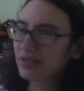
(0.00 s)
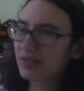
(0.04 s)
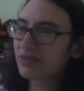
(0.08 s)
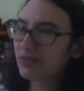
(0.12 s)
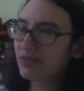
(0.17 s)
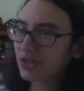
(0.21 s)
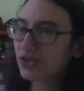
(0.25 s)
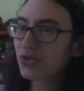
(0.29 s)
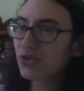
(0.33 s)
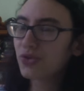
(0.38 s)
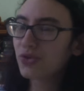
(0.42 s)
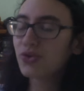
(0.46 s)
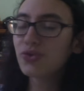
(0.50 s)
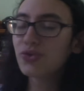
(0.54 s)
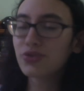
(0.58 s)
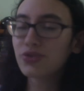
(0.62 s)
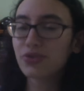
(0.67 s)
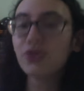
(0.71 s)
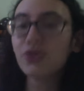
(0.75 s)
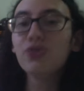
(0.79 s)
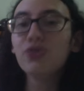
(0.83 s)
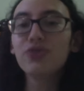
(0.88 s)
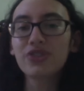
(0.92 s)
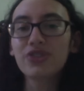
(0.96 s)

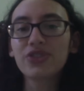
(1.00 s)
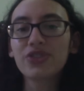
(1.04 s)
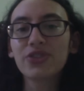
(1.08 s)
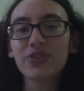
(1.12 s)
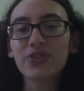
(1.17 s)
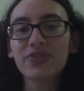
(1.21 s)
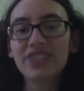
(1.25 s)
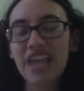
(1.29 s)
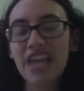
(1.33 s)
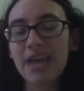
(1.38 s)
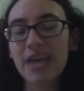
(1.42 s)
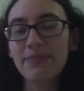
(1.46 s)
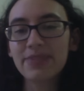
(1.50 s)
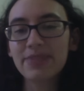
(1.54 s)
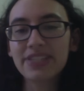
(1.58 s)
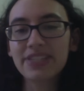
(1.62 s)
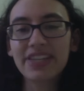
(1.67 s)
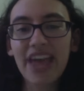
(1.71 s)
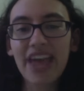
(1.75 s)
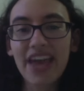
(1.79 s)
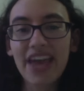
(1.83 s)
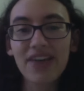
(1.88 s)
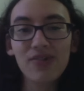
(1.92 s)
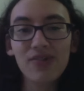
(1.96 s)
use the sort of same
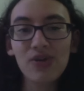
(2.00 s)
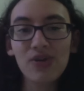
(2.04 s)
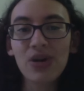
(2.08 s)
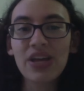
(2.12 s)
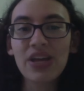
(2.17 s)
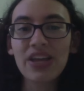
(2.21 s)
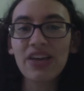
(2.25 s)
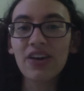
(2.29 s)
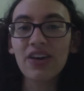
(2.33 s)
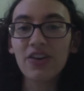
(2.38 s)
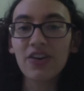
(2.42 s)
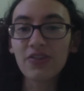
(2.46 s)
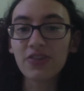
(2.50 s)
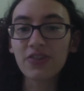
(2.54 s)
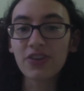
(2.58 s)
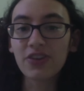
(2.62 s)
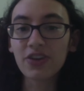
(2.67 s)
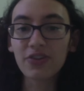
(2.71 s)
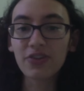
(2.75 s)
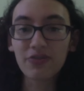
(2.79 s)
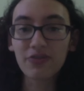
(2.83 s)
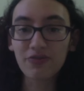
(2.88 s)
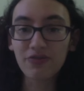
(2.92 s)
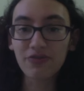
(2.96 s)
scale of
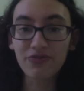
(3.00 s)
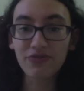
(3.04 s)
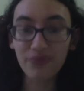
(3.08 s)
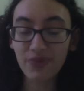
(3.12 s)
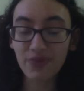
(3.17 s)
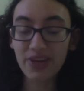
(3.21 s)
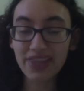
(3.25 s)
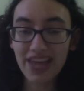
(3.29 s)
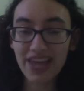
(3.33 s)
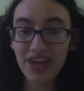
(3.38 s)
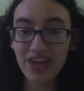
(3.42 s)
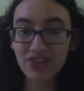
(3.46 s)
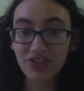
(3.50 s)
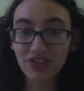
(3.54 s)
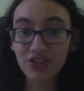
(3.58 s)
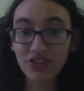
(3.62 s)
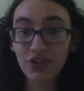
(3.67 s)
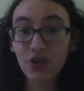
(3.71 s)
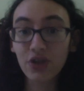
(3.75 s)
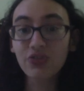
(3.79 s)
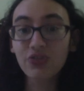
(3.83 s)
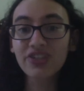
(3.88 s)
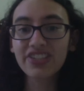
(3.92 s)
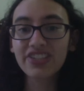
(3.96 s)
the 1,000
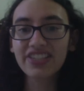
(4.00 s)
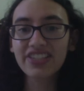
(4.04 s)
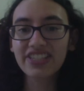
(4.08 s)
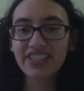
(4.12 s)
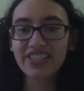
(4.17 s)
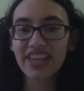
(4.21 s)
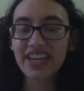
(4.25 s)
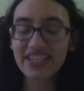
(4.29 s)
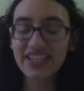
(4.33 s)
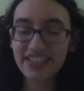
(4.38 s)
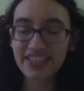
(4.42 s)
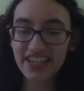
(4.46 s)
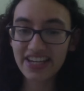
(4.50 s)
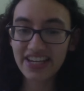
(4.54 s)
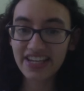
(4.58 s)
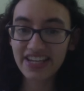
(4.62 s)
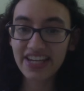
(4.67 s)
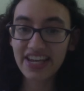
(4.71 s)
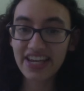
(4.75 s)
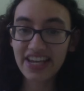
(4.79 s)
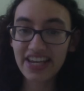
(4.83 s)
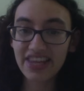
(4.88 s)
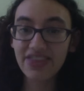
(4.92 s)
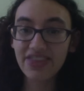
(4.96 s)
soldiers as they
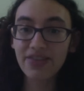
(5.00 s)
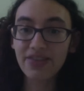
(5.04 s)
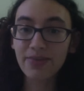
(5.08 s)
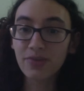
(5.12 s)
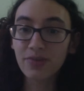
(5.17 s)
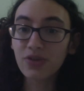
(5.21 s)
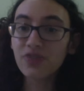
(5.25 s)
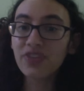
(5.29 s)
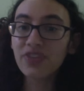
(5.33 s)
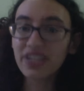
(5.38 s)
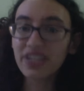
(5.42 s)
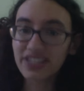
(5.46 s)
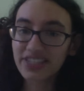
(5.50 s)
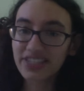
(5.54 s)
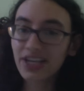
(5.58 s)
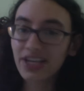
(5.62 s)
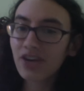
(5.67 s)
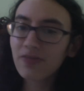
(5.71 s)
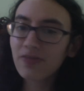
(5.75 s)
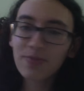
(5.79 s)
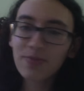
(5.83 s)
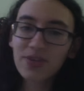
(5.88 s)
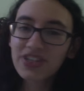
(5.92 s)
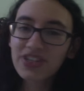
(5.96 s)
did in the movie
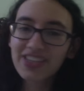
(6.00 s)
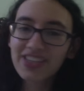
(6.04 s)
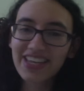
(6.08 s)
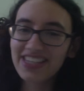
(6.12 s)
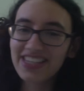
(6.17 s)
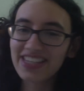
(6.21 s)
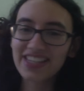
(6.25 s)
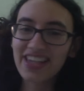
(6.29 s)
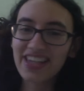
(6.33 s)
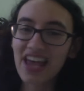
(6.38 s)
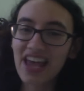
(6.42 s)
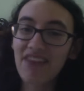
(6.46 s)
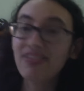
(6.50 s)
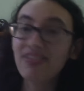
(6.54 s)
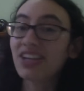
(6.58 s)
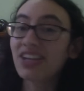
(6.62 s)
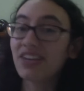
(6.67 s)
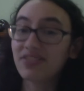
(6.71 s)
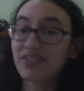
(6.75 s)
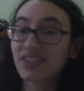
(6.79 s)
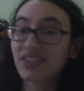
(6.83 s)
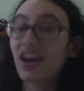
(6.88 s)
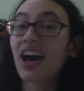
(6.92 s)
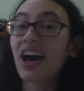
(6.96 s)
itself because they didn't have
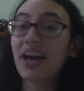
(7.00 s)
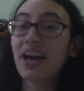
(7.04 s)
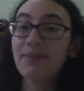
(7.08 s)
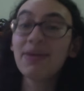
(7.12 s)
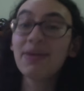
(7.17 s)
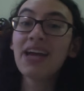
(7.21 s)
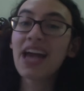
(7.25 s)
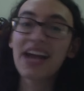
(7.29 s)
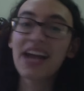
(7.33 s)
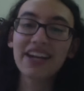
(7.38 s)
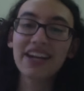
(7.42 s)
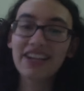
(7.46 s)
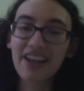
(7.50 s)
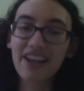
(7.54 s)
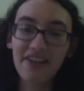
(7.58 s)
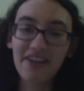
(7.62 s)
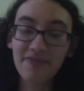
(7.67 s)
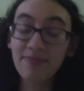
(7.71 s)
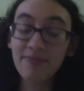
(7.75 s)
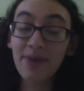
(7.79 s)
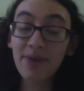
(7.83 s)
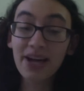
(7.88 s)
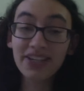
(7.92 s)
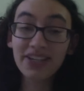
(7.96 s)
enough time and
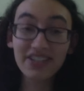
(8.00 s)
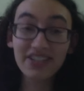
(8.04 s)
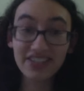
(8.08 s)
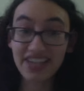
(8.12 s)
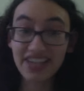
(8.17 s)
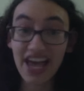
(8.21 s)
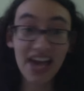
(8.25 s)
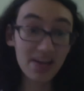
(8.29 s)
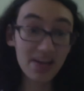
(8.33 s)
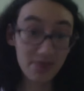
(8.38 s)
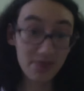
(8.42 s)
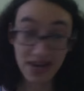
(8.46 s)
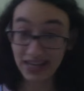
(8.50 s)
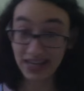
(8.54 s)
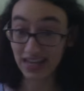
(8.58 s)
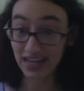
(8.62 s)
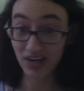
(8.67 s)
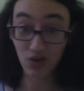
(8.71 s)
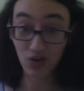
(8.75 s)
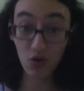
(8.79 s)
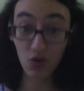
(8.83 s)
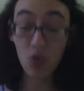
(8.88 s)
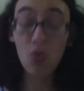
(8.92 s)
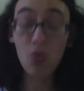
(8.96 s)
enough budget to animate
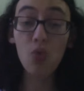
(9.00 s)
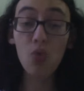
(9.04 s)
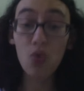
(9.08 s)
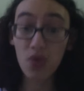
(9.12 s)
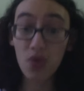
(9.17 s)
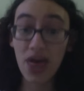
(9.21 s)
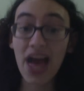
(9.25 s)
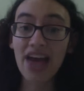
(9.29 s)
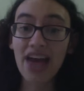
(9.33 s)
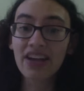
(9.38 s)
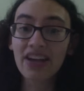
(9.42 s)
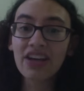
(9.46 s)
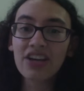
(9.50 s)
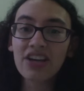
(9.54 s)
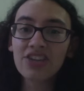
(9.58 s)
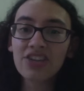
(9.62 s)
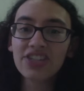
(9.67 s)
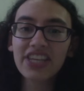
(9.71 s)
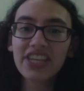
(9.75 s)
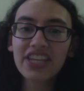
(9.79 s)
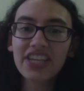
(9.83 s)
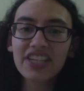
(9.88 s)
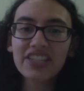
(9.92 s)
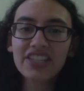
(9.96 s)
like all that.
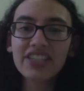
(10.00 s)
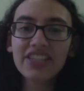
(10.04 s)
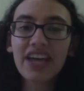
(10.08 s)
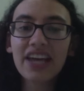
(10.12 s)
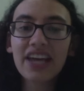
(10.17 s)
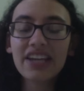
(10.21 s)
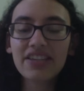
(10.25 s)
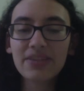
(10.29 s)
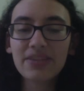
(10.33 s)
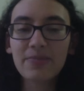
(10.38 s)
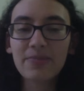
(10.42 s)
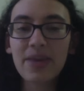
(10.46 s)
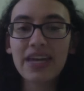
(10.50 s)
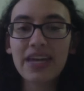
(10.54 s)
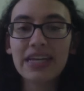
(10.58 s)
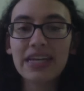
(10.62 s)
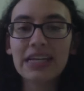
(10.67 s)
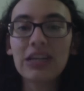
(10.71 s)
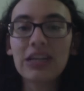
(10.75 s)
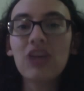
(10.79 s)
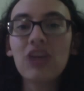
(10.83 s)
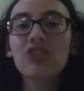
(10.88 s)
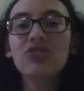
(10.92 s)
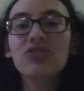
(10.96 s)
So they decided to make
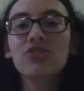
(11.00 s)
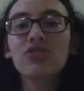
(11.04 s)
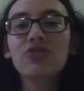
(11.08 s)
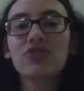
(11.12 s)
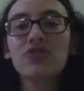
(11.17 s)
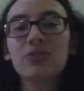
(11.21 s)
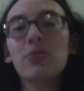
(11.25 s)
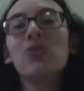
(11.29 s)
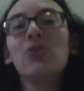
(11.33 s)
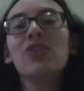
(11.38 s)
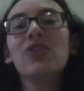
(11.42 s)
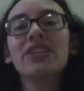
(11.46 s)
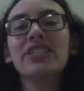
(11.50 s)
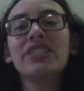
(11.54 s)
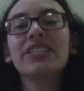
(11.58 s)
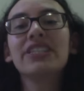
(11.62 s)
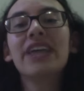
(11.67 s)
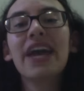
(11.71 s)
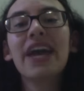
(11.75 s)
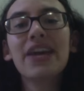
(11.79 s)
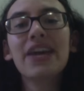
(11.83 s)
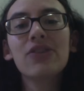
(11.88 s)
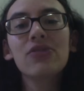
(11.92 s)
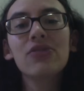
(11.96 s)
it a lot sort of smaller
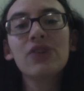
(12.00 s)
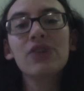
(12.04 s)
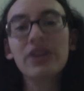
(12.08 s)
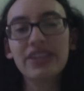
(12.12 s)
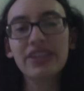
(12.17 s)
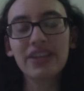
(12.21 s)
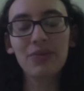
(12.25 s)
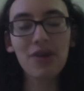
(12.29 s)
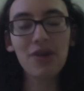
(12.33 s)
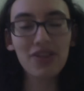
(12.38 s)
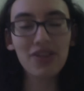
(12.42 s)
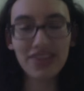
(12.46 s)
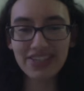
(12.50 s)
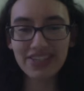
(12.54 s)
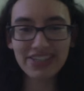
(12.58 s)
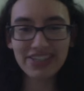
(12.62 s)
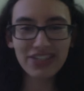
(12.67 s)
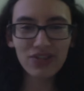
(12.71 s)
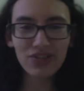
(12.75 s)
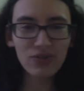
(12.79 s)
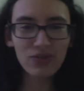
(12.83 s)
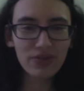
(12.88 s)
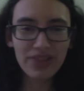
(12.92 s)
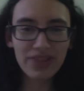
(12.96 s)
scale, and while there's
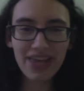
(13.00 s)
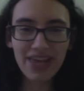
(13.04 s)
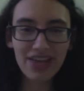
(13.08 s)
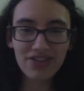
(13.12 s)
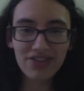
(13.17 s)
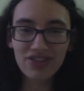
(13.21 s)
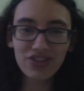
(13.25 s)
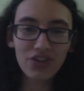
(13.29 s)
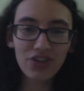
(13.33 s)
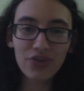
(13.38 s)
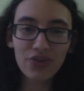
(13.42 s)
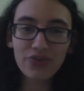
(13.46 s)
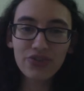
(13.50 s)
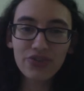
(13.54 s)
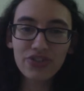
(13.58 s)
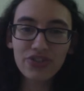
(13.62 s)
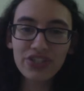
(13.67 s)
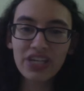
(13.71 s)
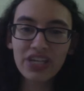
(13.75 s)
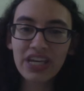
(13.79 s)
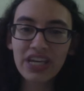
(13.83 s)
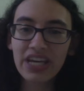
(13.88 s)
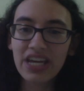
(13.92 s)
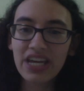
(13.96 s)
still 1,000
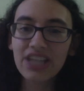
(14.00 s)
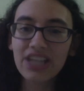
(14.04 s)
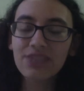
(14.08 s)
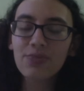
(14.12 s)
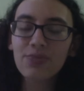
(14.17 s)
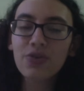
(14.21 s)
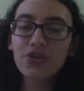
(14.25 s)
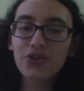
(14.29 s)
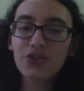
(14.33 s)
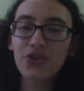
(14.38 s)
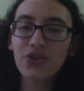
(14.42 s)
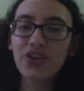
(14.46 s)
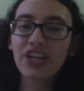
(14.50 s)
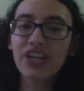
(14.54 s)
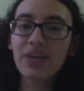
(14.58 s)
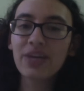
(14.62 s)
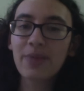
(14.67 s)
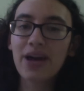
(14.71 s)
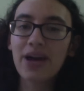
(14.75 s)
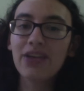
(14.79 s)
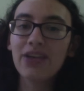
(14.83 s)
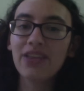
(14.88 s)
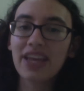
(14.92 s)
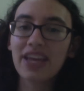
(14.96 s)
soldiers, it's more talking
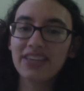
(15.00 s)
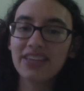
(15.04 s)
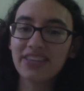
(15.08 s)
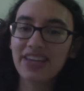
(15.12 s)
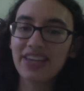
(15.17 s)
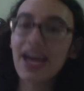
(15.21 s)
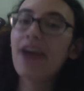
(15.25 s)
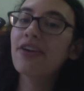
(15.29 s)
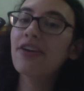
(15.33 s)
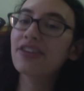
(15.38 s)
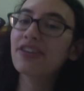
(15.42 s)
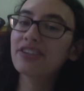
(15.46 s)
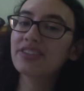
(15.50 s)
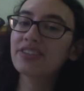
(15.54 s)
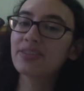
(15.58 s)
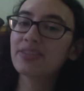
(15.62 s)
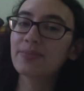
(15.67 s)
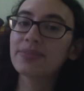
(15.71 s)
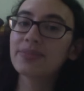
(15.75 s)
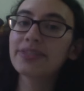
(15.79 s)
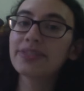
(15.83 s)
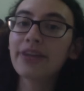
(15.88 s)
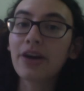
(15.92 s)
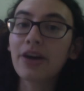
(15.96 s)
about like the characters
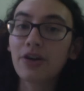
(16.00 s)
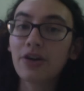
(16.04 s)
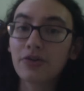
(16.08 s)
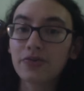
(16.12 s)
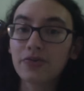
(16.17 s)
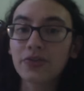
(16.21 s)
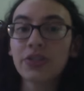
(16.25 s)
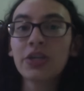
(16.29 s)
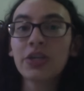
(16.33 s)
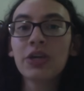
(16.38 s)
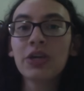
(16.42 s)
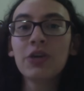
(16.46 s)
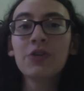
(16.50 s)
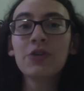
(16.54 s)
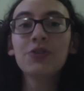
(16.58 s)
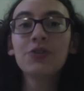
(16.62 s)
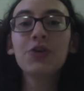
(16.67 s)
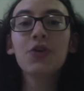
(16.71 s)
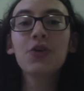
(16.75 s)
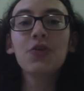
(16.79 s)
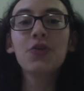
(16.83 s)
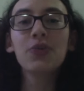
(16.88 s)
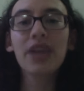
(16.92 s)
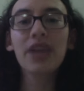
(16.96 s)
themselves.
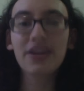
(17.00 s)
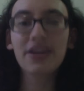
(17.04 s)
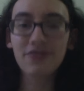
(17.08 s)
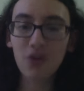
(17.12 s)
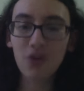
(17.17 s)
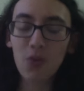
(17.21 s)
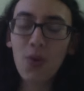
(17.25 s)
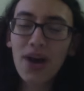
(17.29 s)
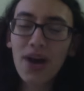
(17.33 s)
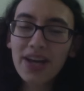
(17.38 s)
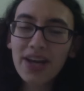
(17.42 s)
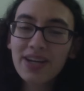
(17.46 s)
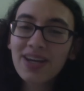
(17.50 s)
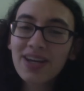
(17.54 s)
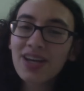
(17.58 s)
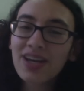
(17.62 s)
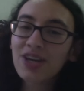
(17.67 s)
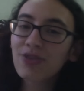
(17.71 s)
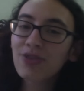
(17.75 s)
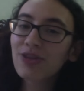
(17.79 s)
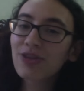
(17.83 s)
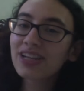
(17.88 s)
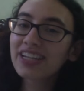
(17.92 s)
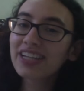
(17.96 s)
So like for one,
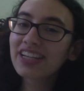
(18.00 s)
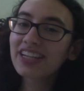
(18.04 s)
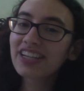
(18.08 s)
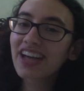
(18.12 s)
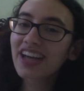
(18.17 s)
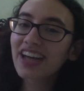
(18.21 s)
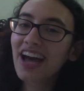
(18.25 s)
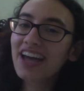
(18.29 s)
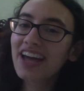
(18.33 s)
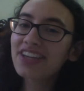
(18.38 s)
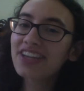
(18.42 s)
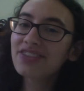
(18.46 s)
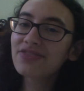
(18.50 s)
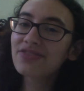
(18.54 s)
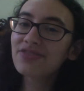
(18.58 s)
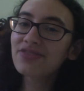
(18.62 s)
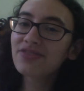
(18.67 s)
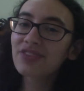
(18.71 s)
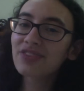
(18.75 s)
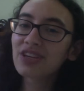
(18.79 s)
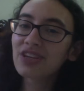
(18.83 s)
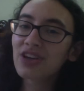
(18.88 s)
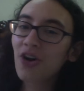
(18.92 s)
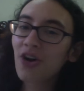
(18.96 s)
Krillin kind of
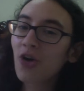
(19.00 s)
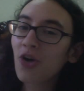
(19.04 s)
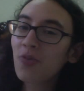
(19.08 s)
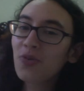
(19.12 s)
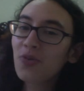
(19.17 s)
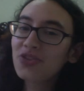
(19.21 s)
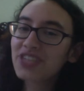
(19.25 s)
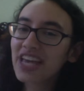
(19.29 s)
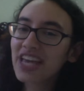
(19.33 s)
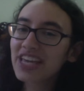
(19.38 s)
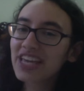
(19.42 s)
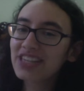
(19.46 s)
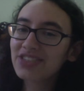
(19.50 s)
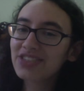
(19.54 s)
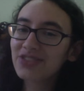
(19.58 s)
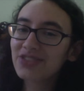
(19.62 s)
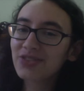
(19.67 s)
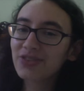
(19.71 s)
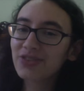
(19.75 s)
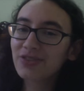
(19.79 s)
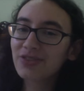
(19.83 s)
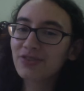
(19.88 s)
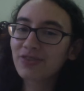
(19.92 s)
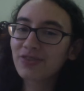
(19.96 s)
almost has
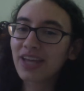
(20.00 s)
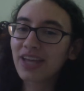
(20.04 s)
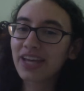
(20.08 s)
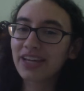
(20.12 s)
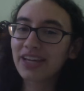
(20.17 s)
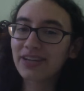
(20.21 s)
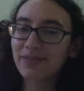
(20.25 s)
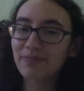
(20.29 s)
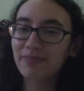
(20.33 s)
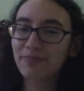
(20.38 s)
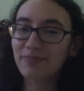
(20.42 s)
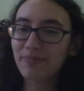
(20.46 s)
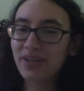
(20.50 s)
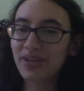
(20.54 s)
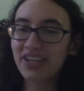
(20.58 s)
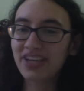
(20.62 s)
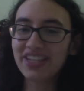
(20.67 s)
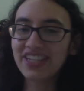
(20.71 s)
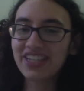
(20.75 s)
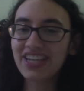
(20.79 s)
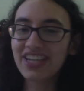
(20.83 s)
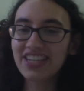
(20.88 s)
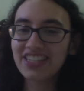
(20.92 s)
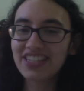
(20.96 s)
sort of like
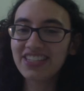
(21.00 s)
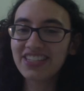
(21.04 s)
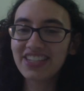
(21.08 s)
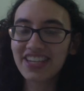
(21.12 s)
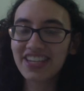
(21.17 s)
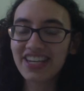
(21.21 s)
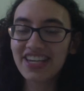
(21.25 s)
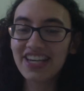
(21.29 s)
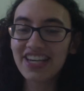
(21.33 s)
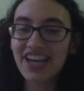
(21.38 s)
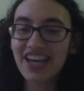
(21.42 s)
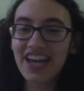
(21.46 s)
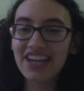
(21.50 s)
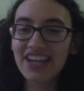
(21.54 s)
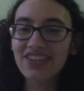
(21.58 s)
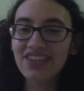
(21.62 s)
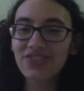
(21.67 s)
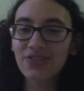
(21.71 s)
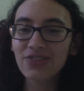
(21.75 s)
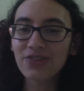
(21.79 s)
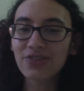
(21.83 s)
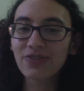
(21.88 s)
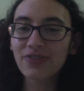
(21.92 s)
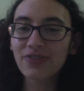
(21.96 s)
PTSD and is sort of